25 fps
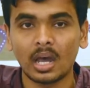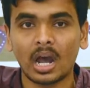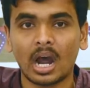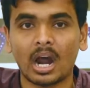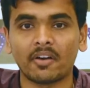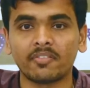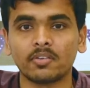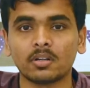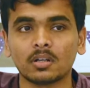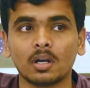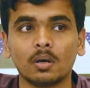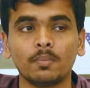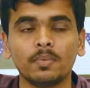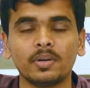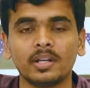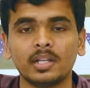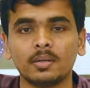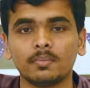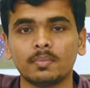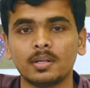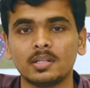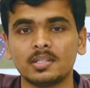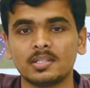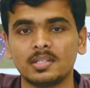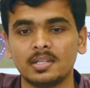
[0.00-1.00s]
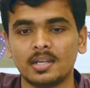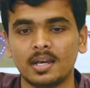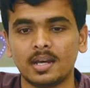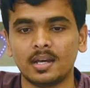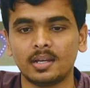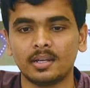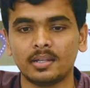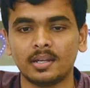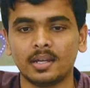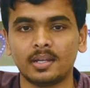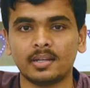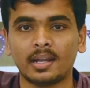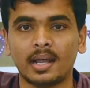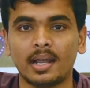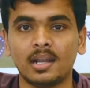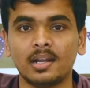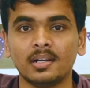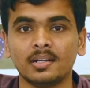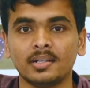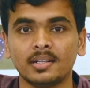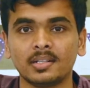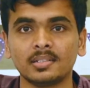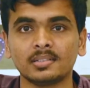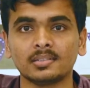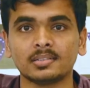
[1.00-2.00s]
After completing my GRE and
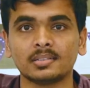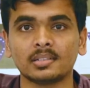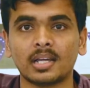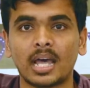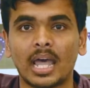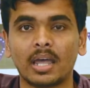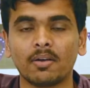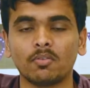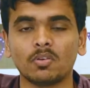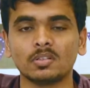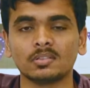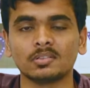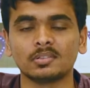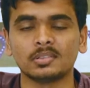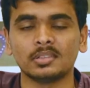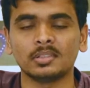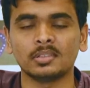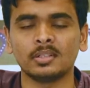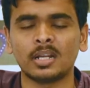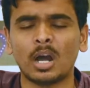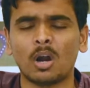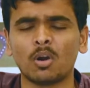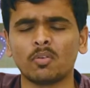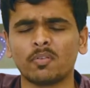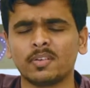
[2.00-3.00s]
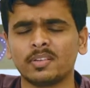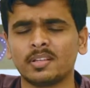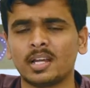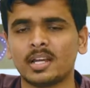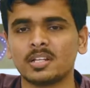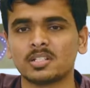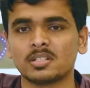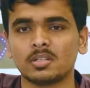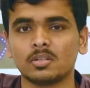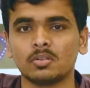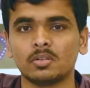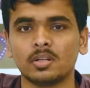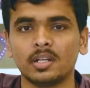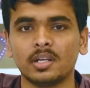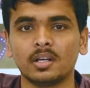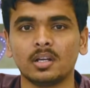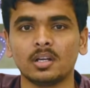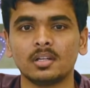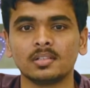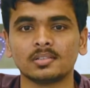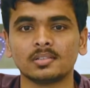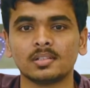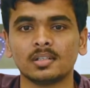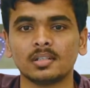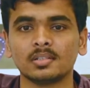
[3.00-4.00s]
IELTS, I was in doubt whether I should take
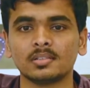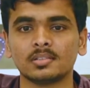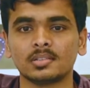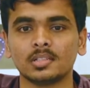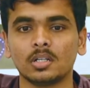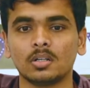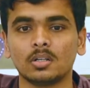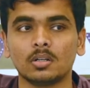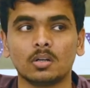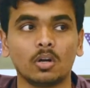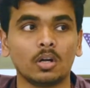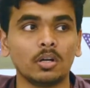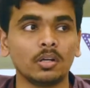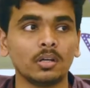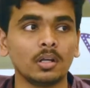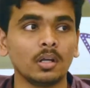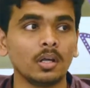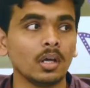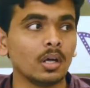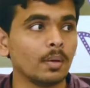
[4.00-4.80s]
consultancy or not.